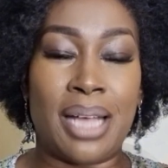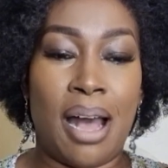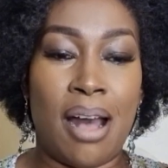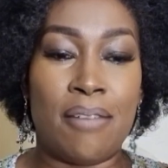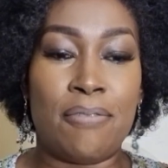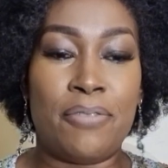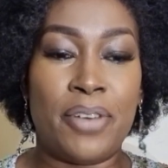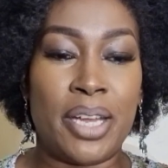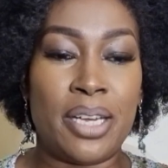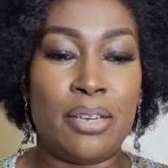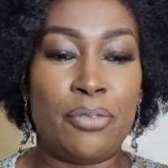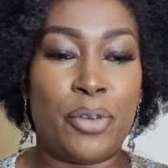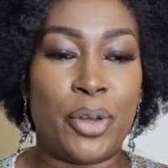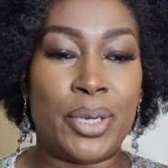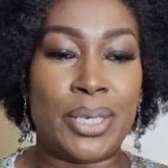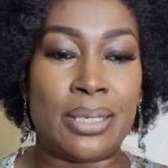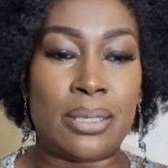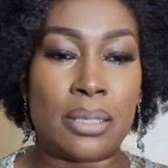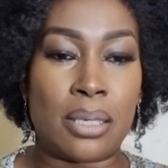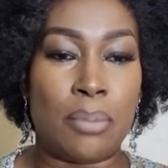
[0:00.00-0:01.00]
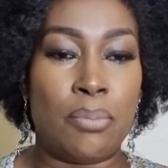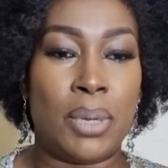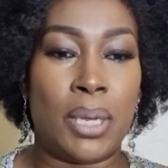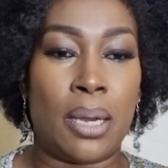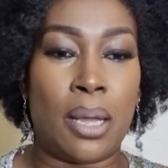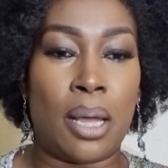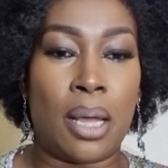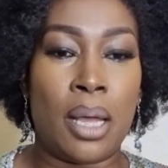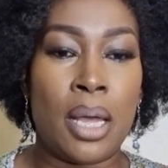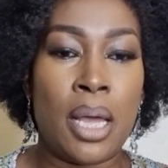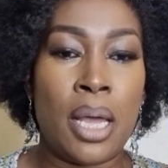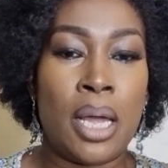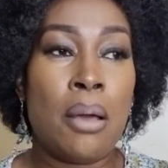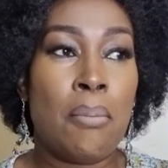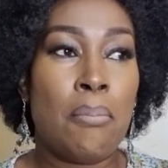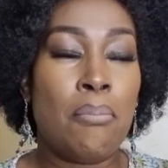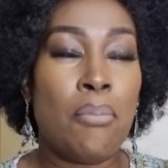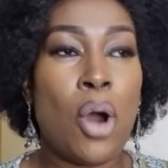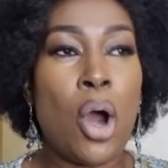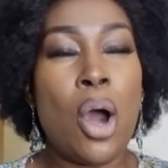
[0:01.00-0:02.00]
are very, very similar.
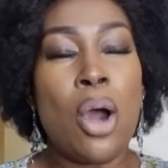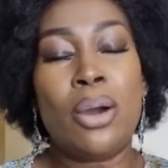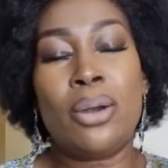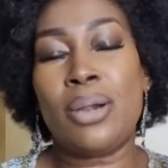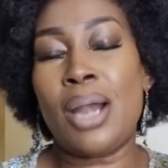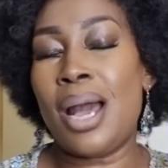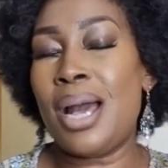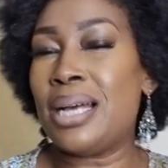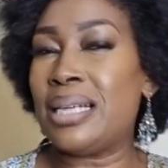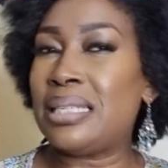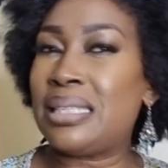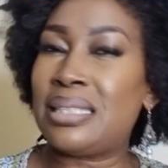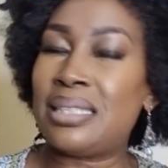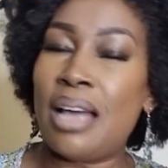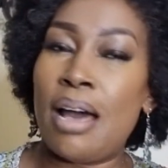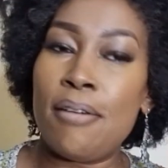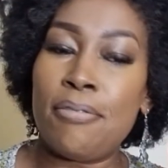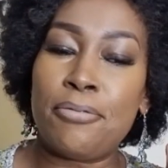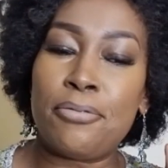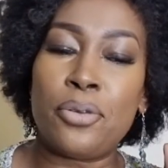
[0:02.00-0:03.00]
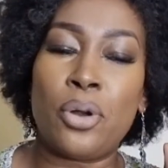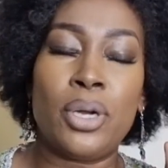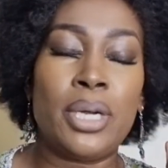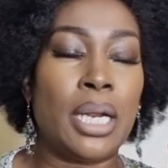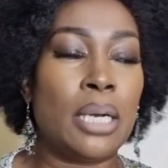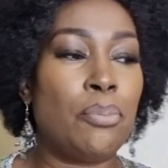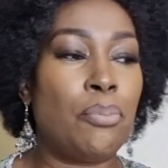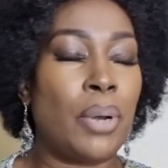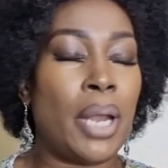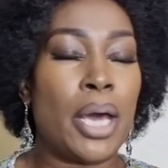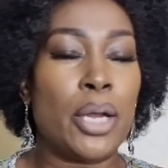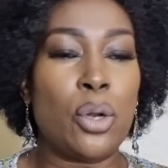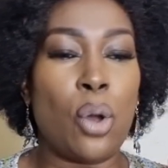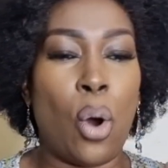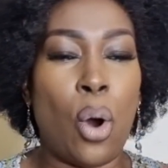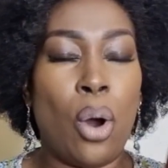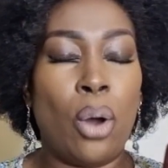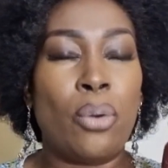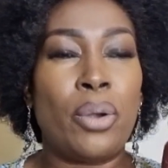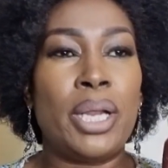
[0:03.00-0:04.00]
Mohra has saffron and blood
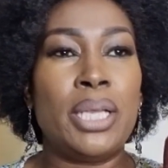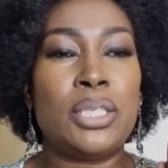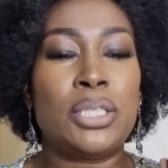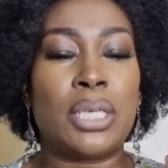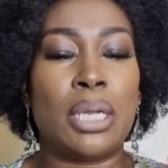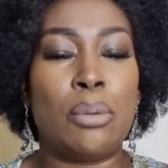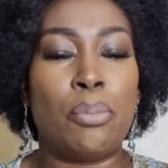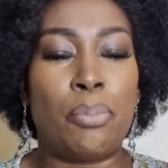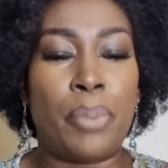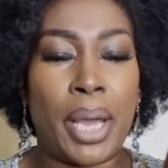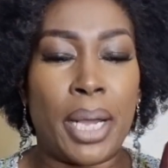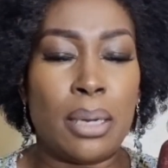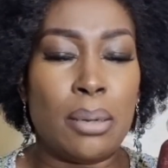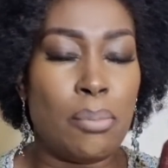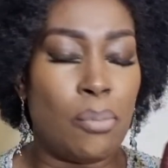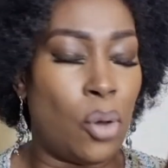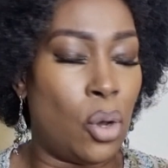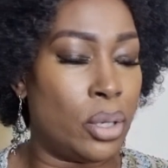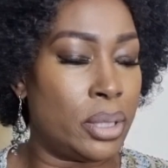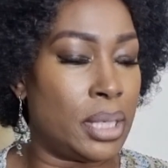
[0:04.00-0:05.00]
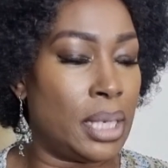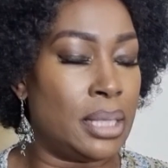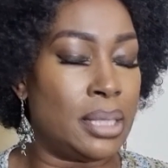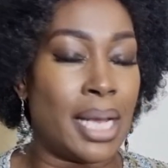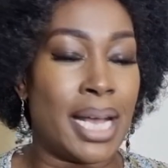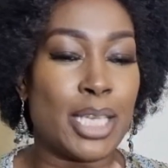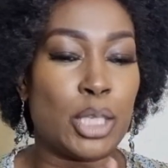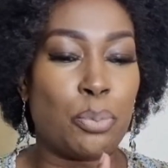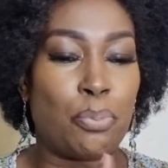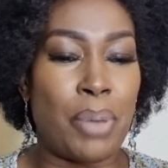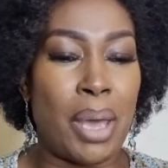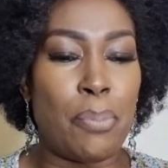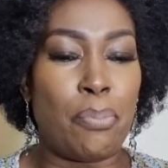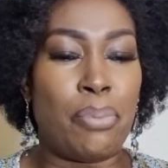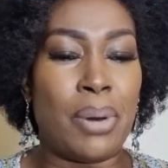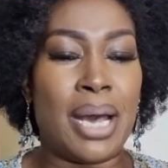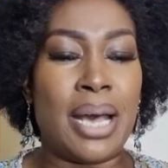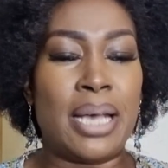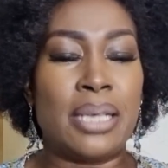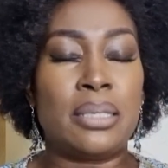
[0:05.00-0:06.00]
orange and bergamot. It has
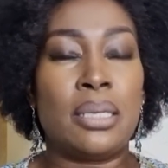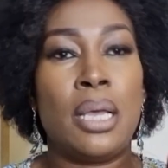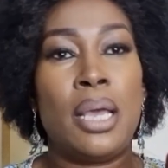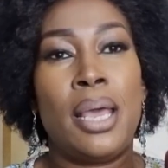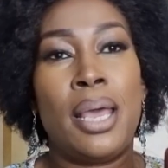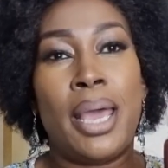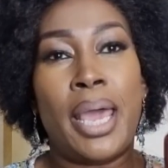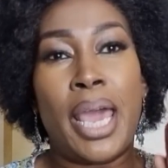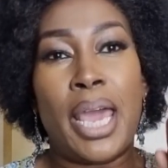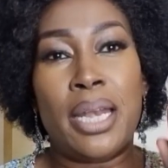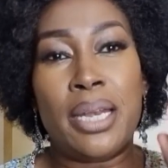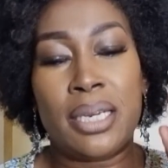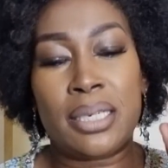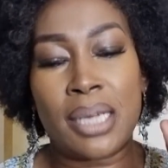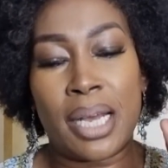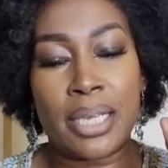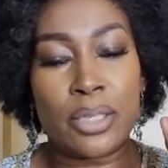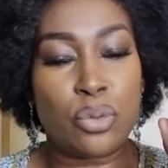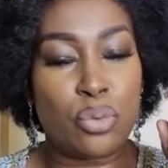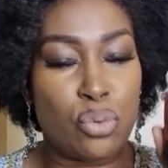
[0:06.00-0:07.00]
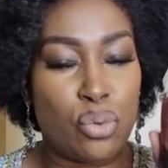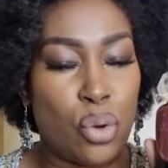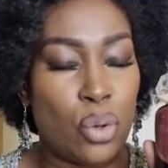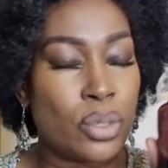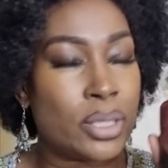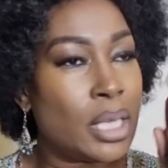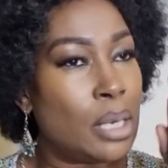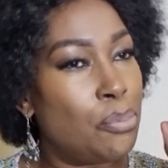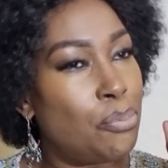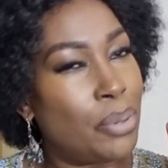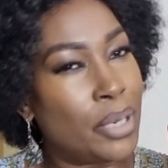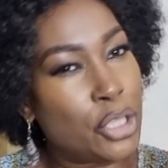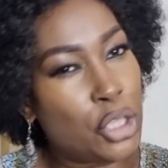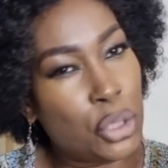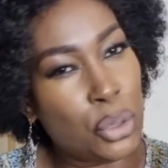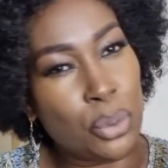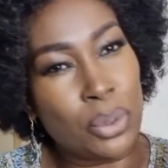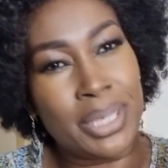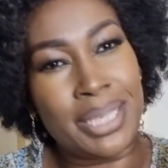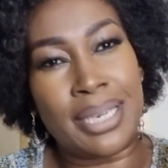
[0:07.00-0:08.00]
peppers, and it has rose and
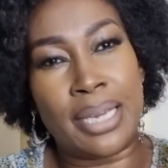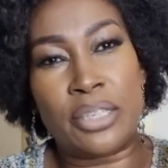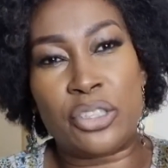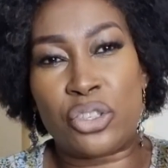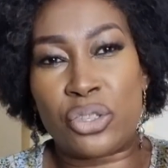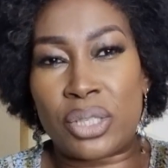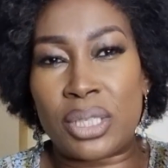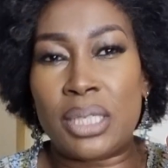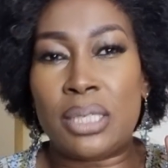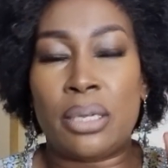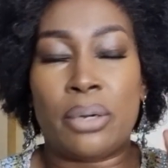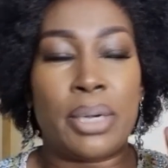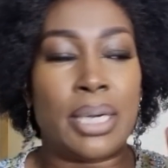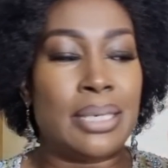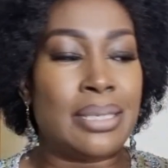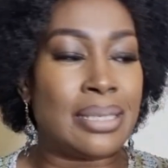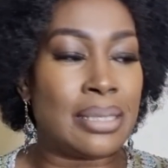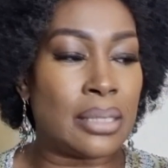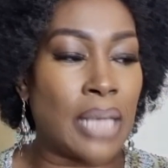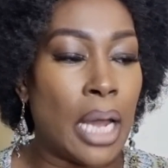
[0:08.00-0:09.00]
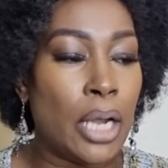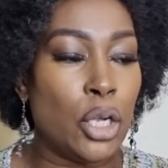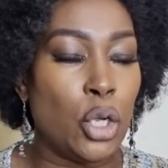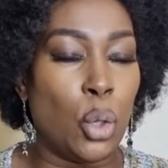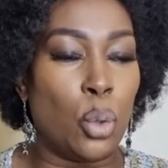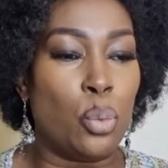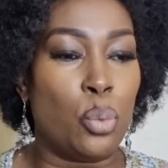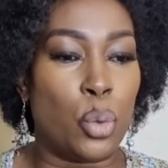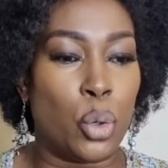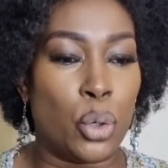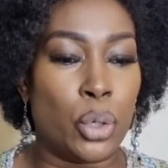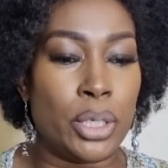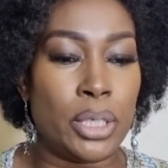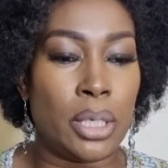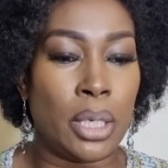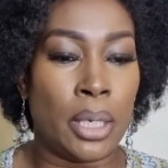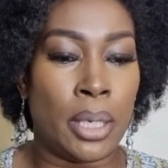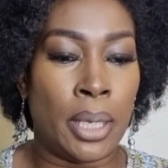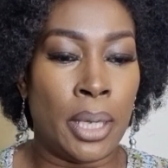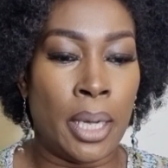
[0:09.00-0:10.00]
patchouli and cedar and sandalwood.
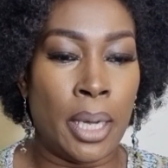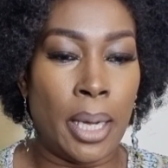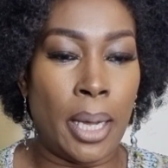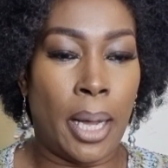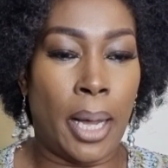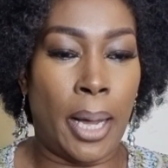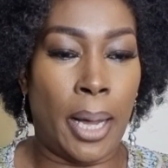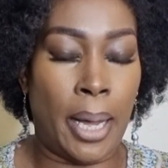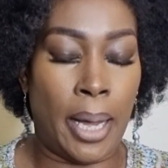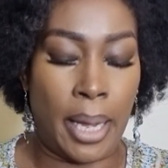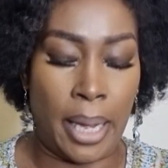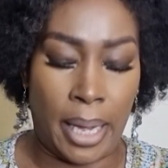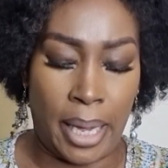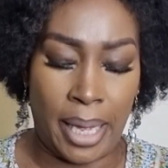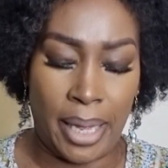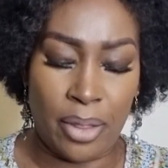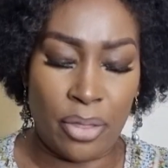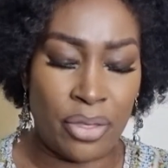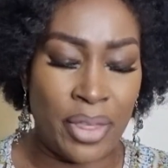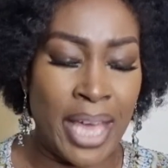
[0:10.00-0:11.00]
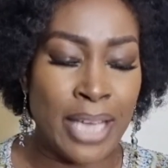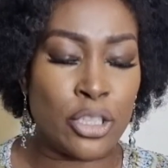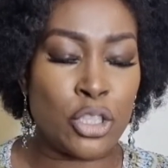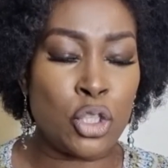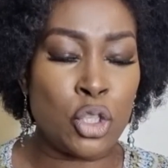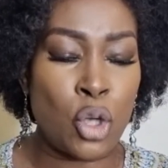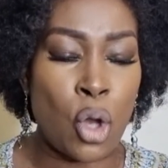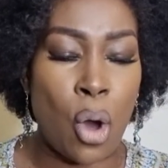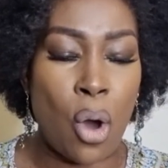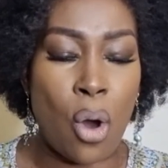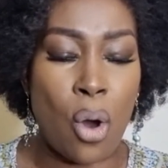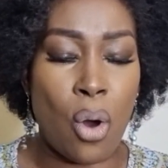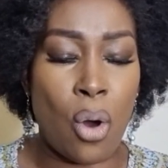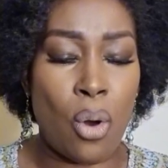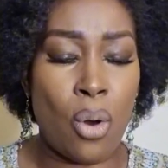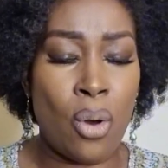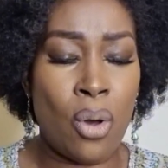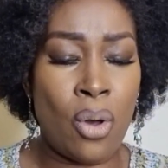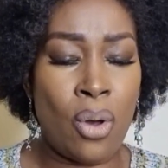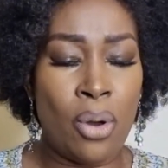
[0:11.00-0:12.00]
There's
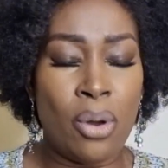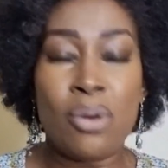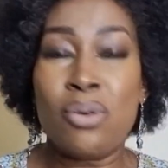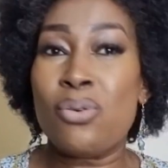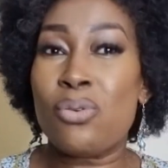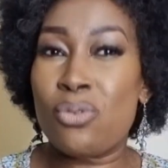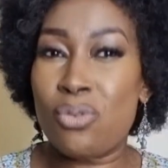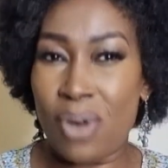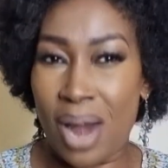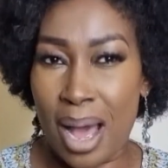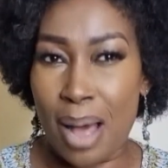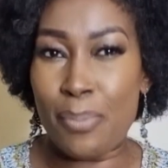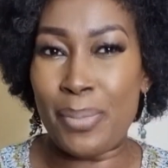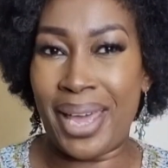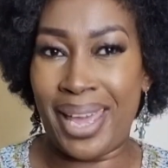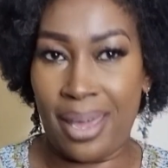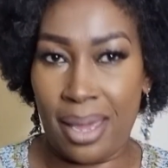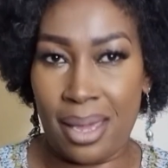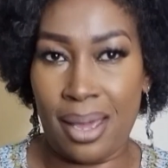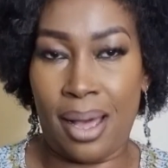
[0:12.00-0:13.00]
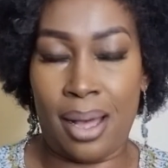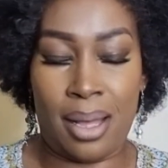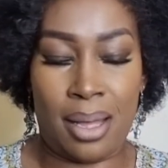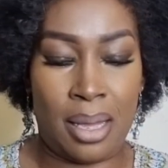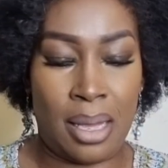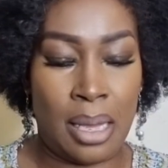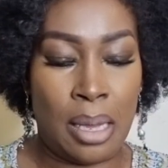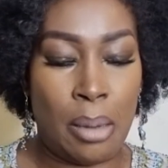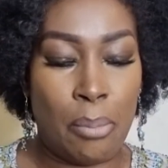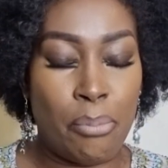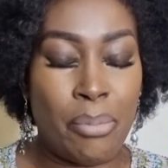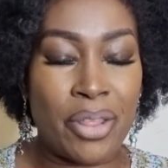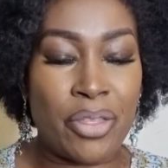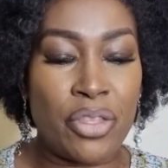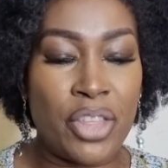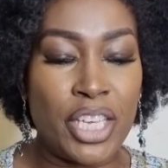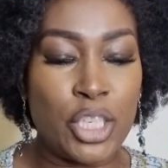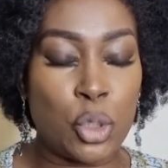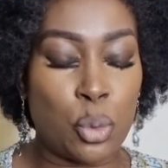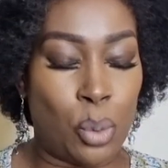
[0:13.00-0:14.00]
no rum here, but
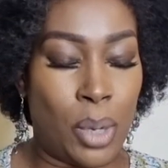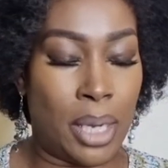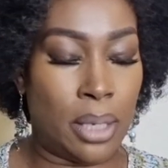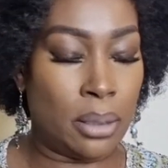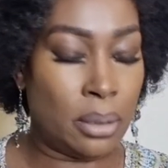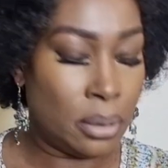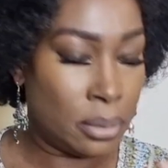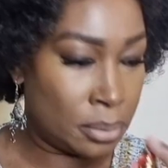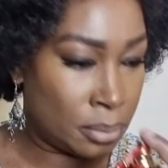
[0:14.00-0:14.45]
this one